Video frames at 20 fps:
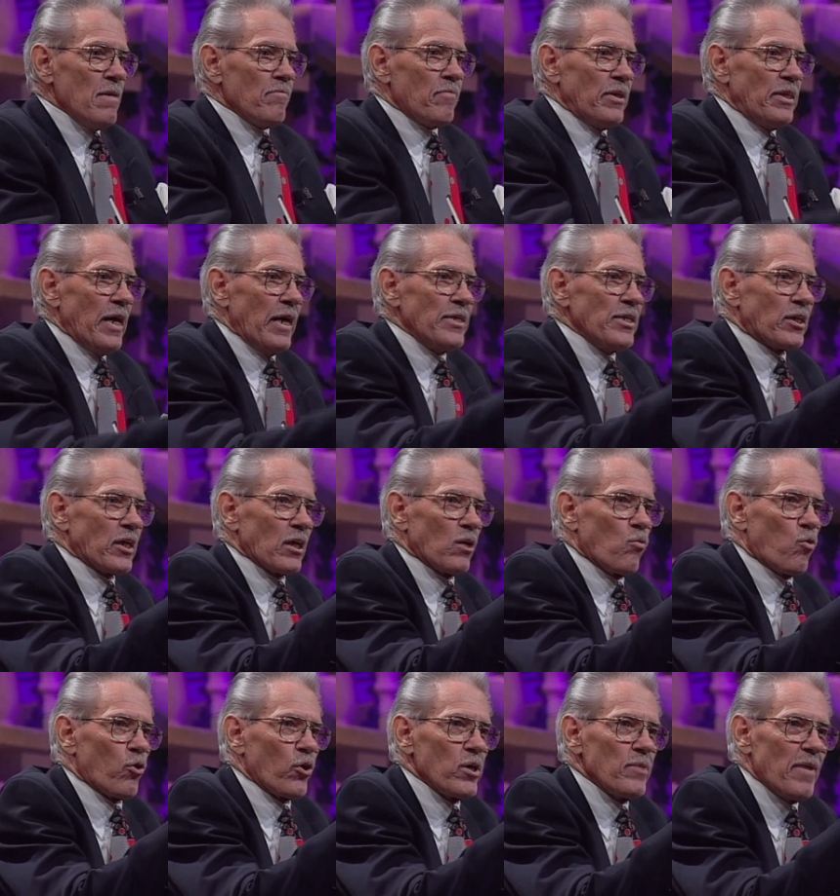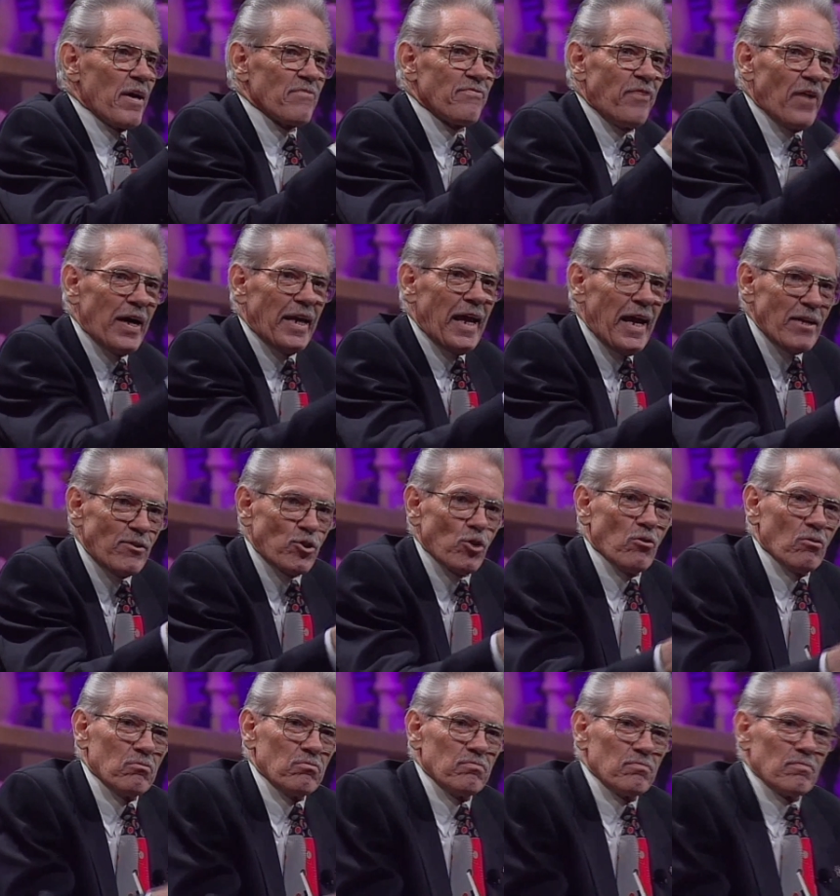but now you got to worry about financial
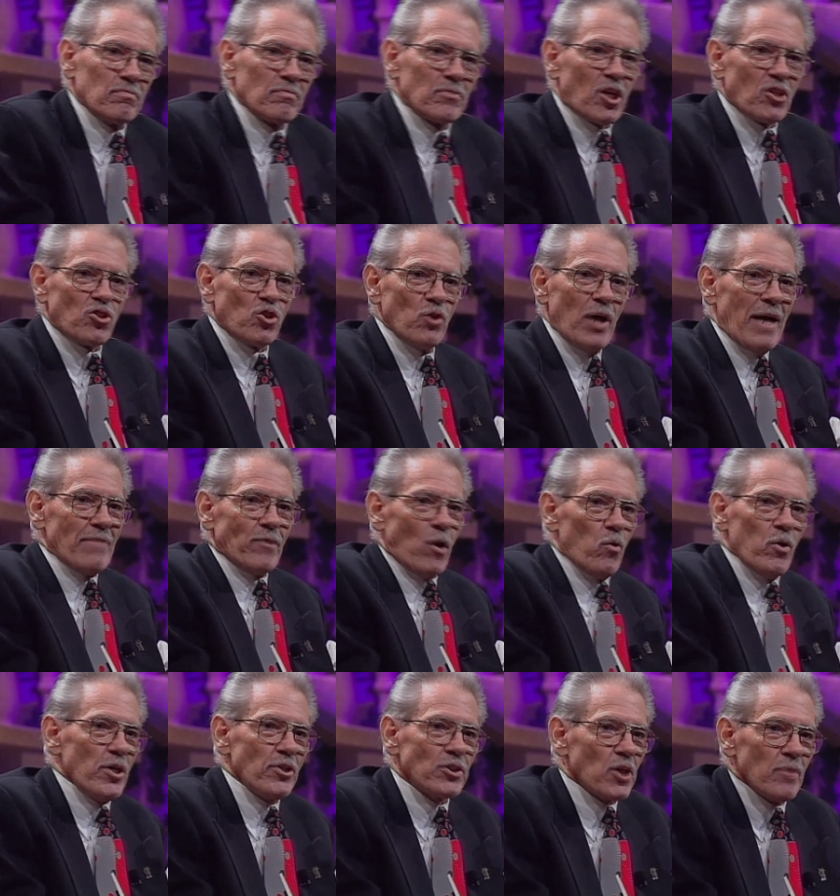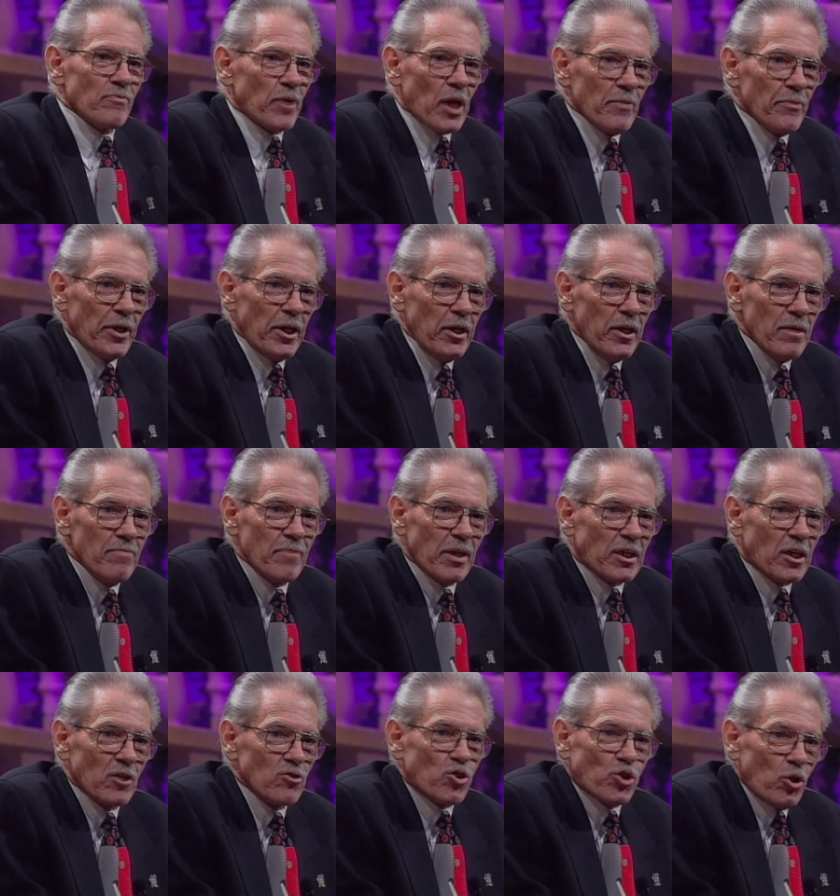because you have no income coming in
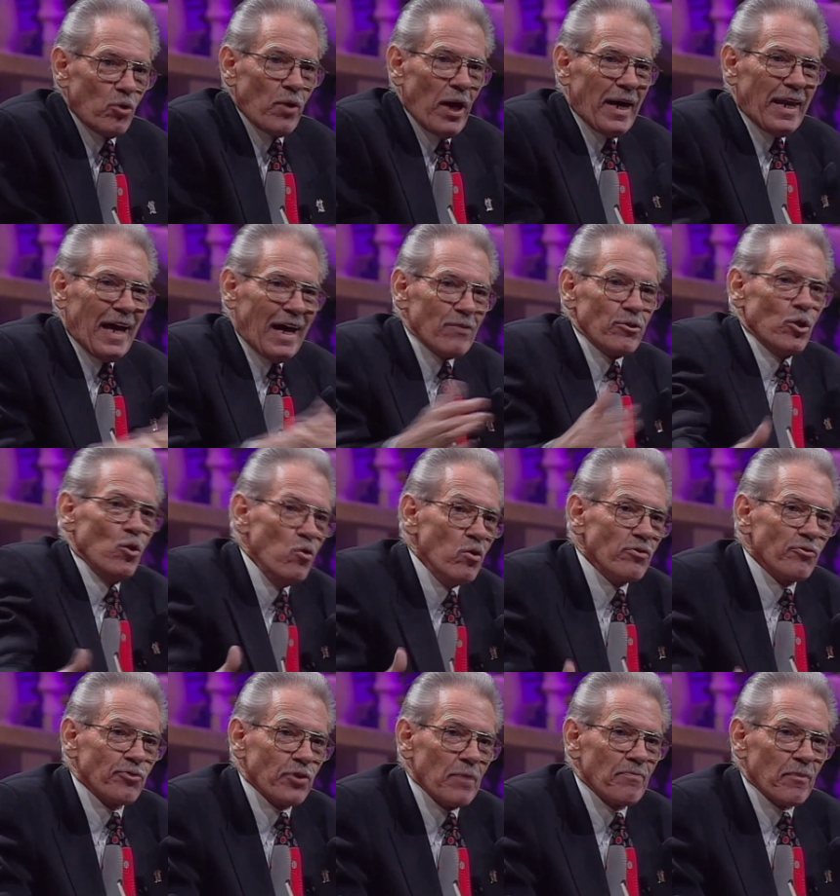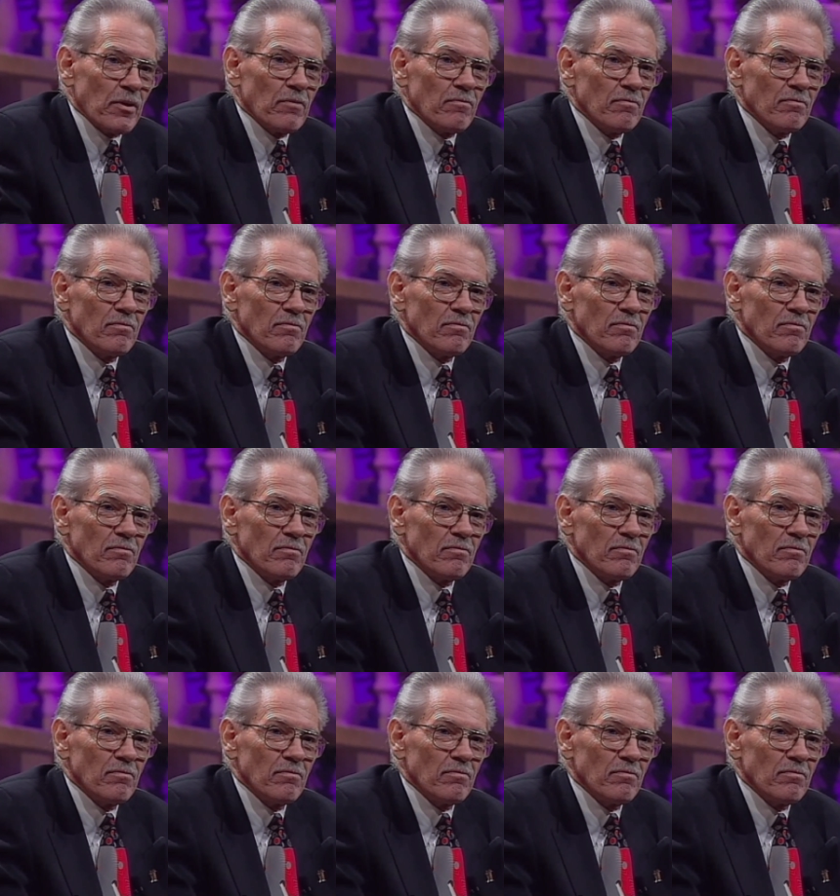because you're not out doing something.